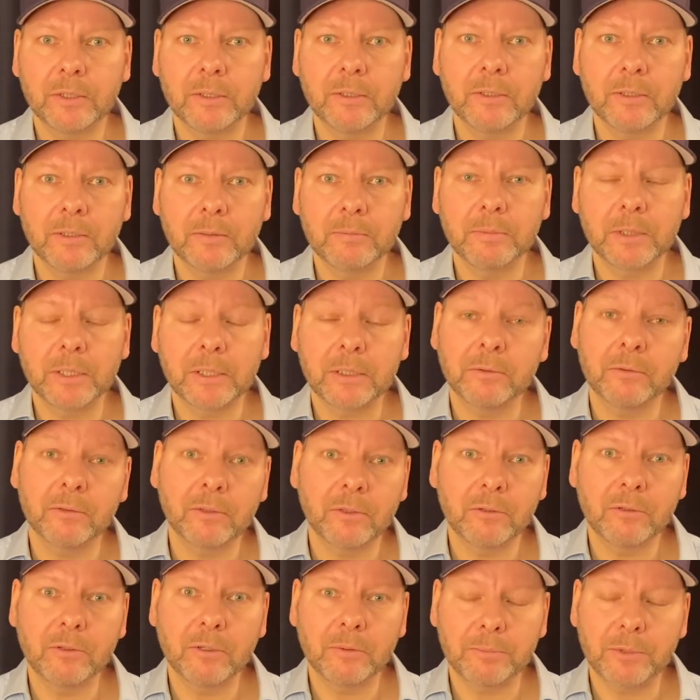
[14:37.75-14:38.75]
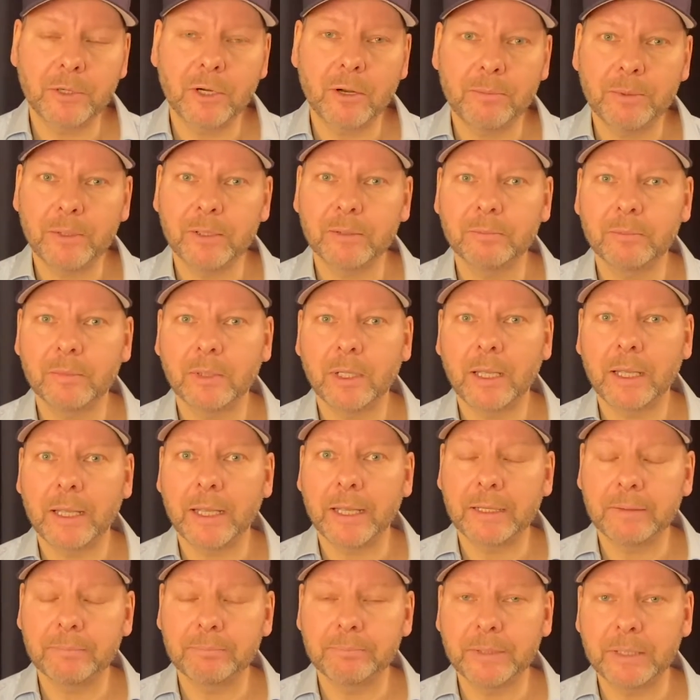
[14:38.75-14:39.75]
a problem,
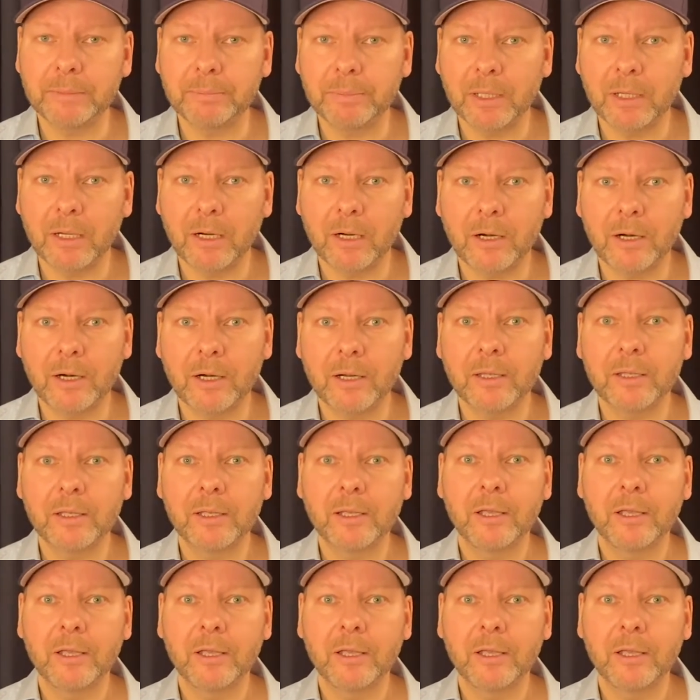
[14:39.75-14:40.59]
and people are